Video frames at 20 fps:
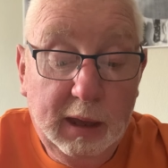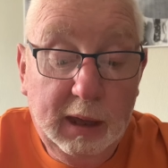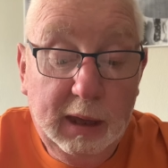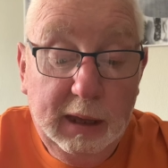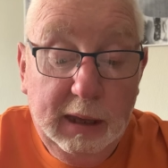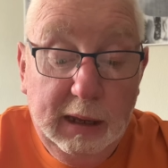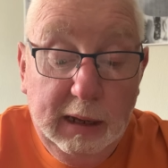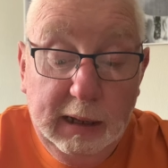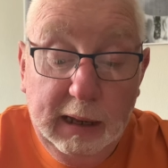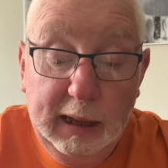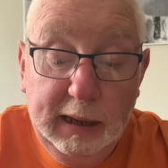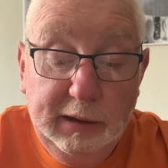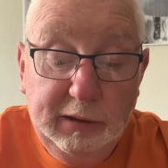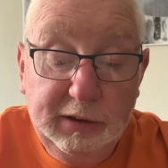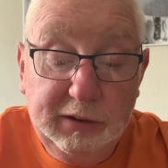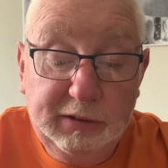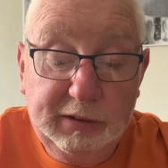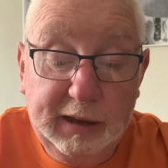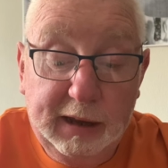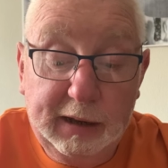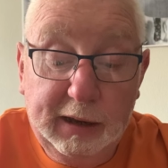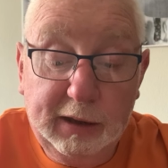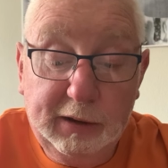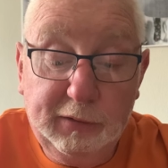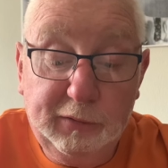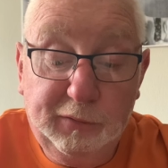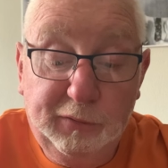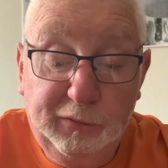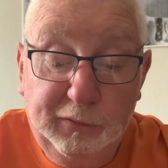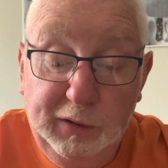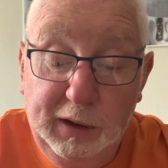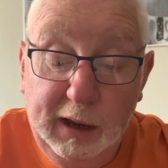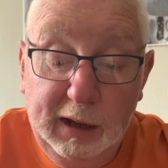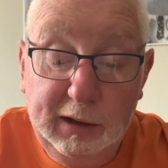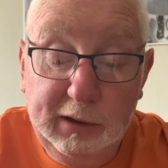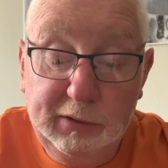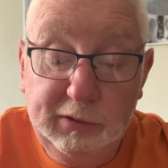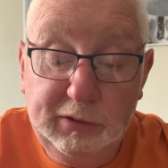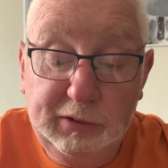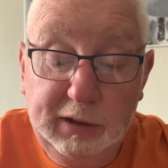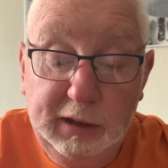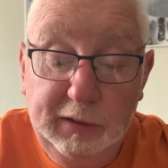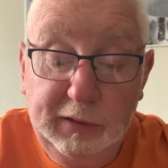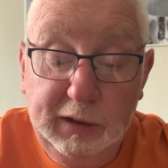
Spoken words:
He later said, "I could feel and see